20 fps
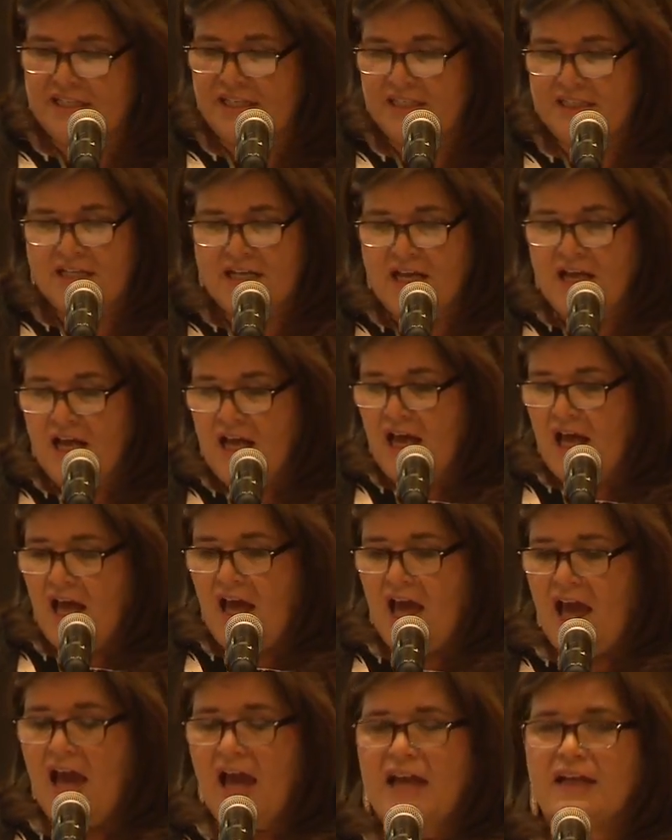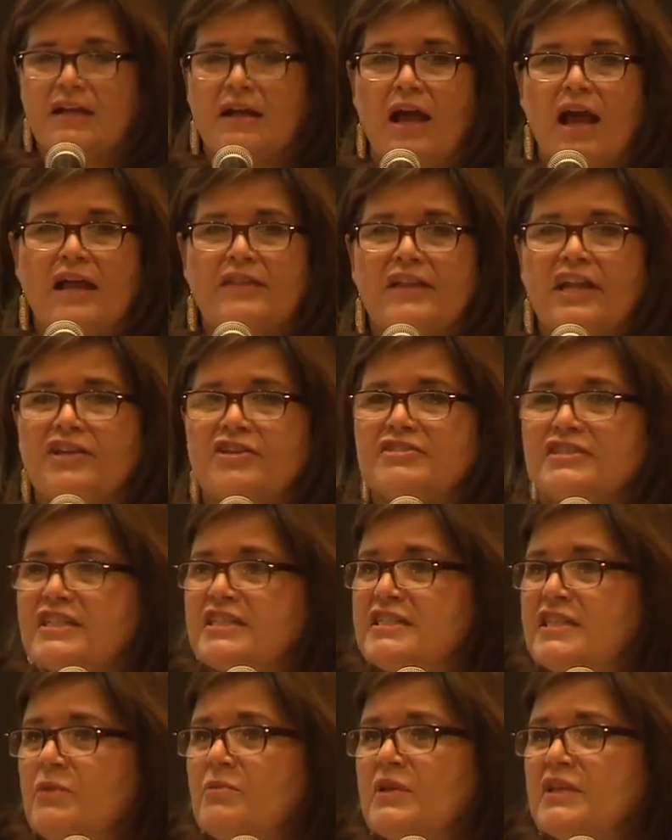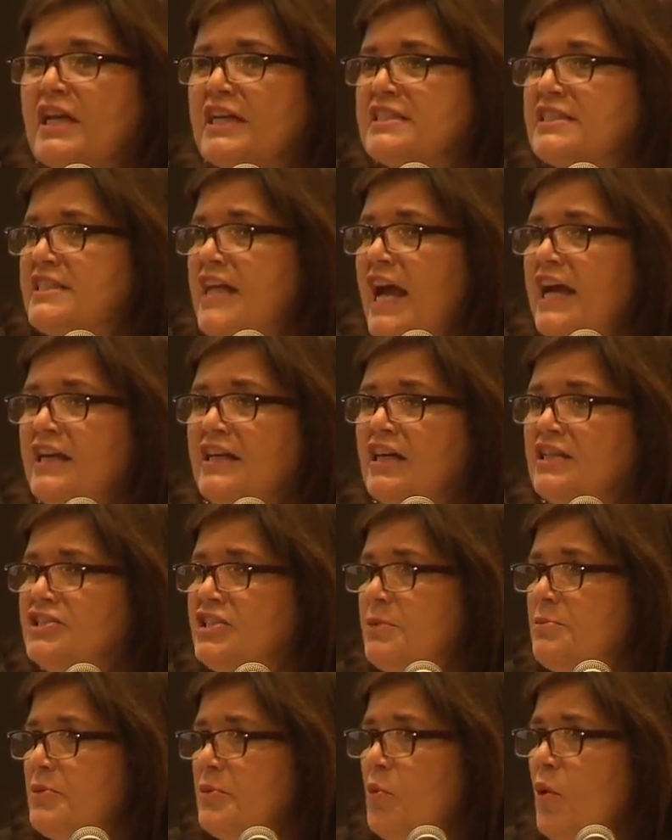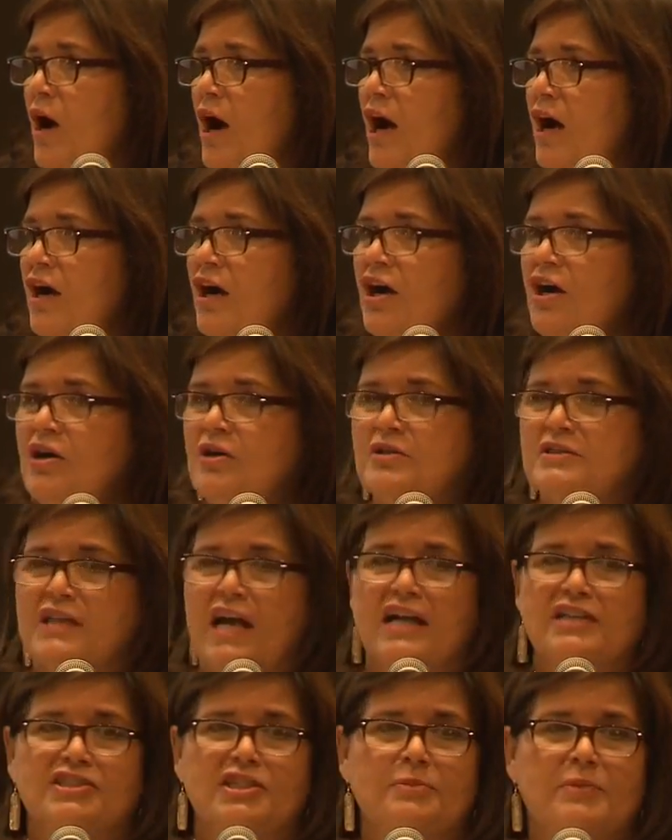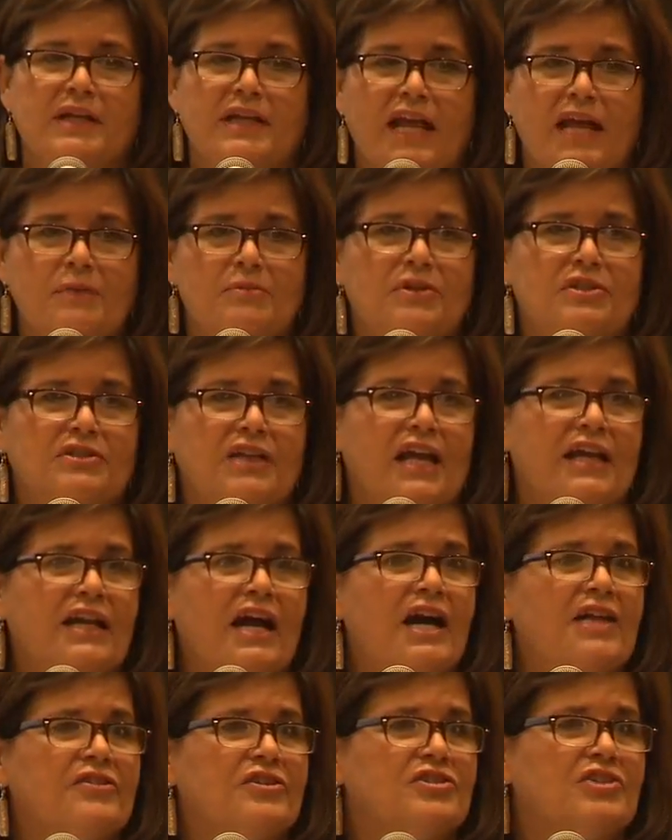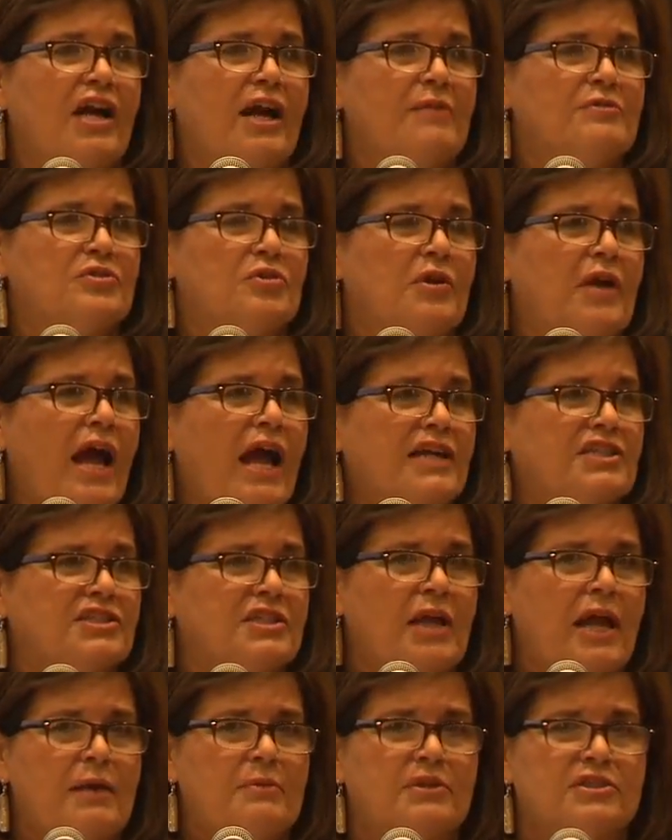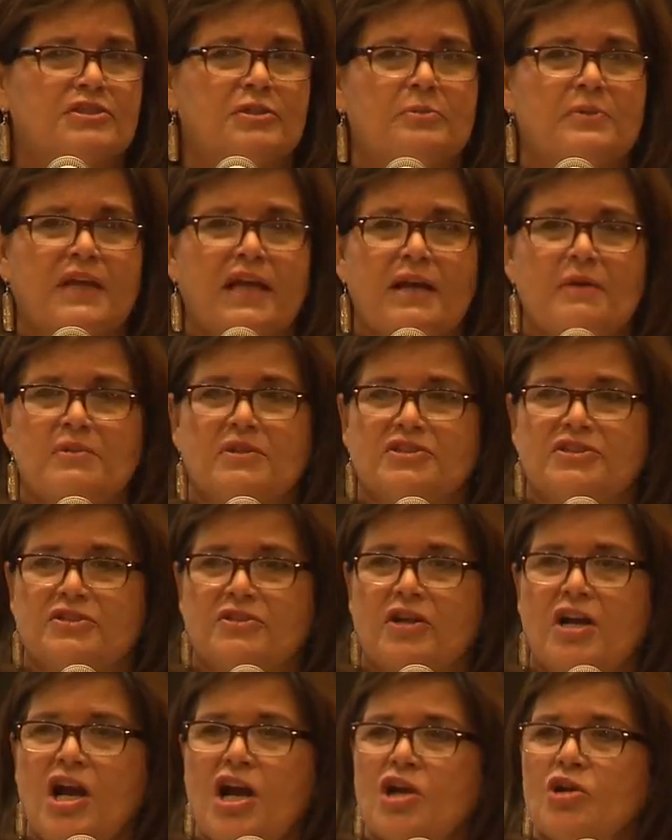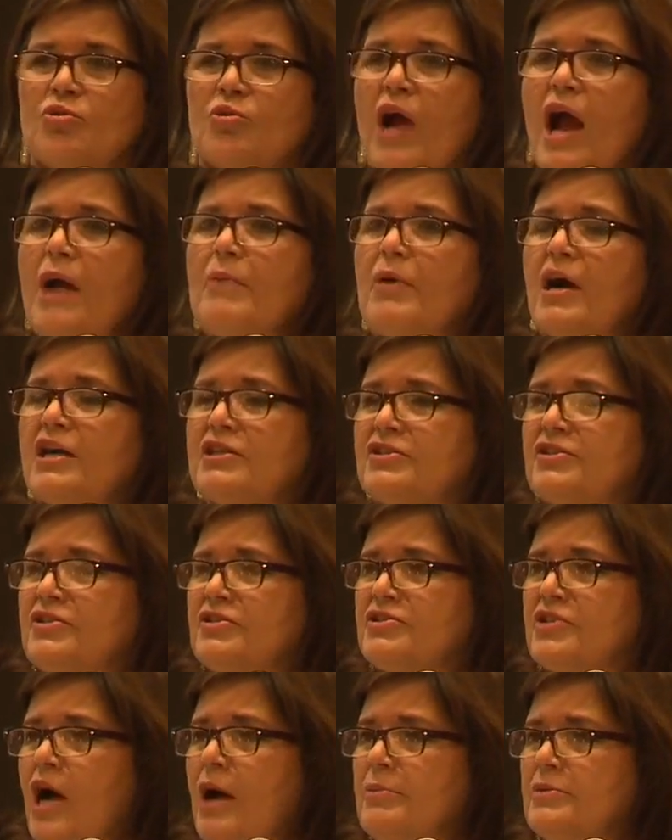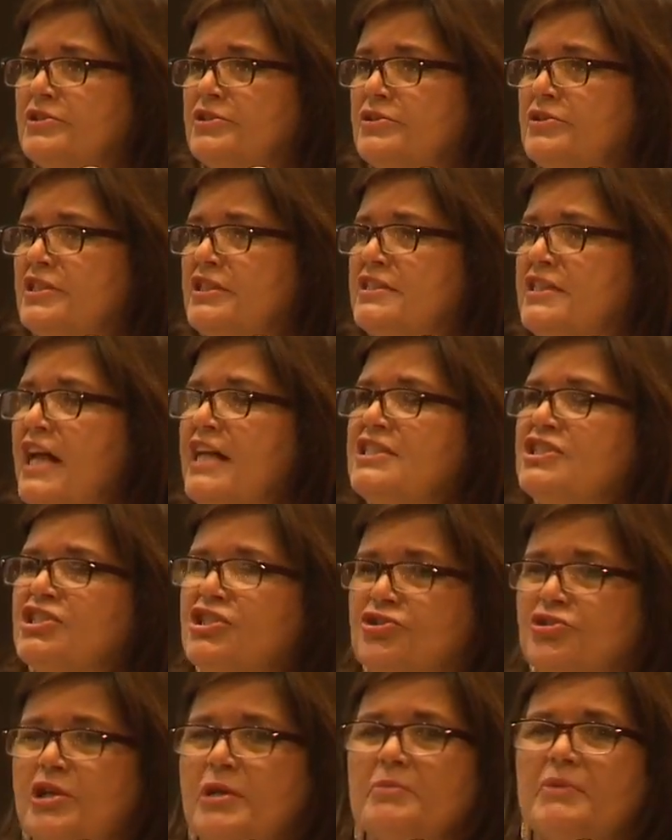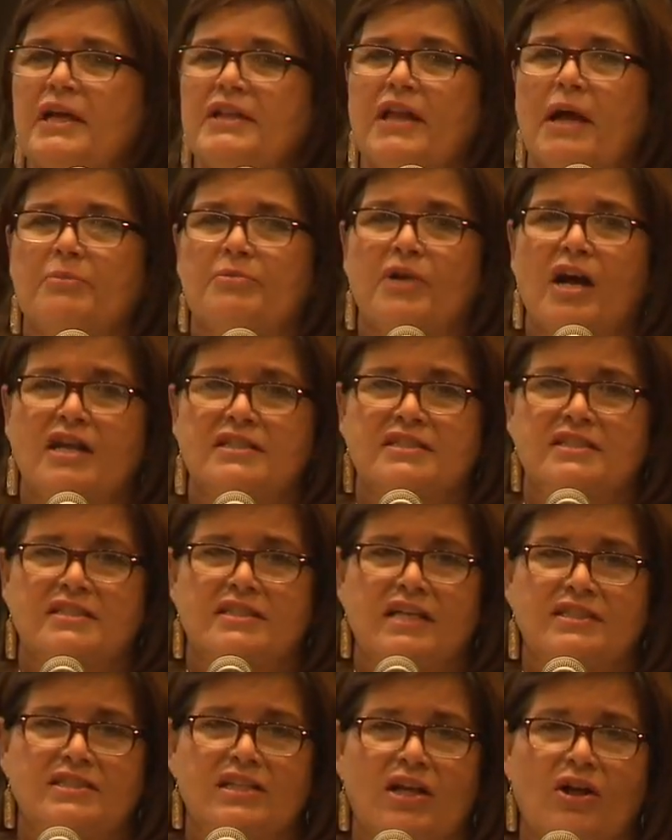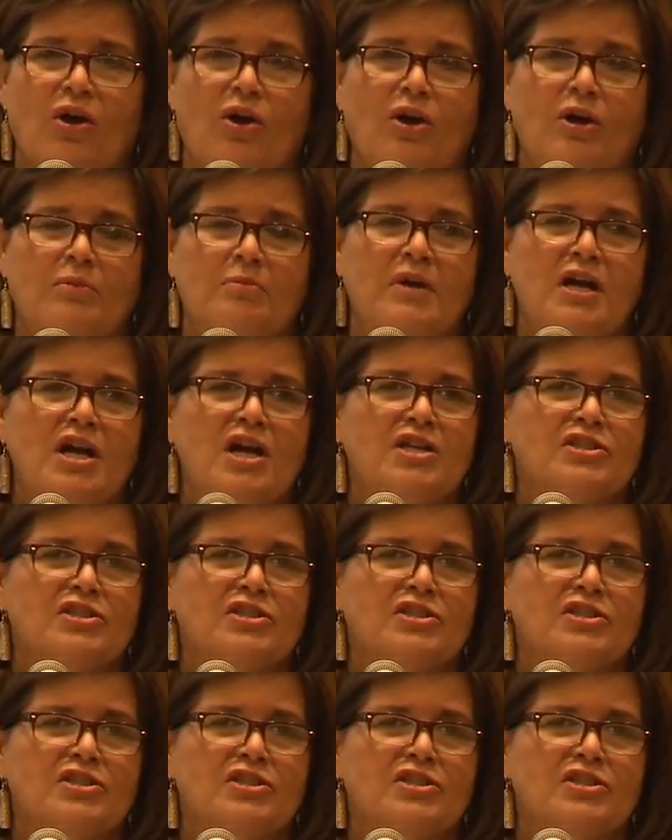And then you see someone like Saginaw Chippewa, who's actually been able, and other tribes who are actually able to be able to grab onto those opportunities and streamline that process at home.